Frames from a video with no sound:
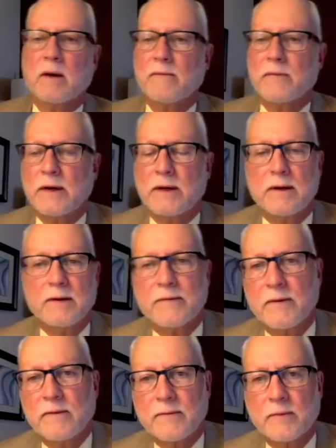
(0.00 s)
are very
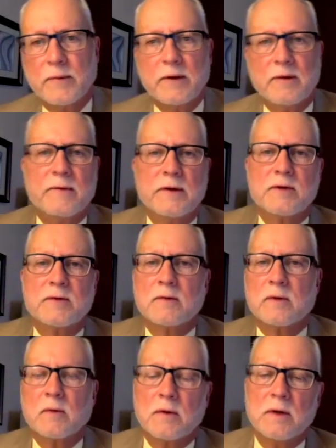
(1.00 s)
different from
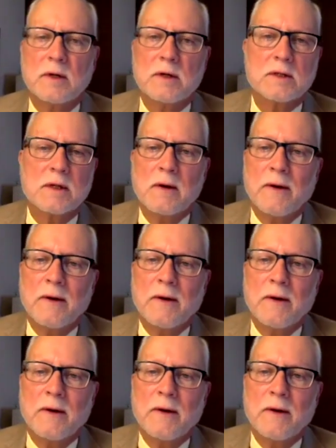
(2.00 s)
individual ones.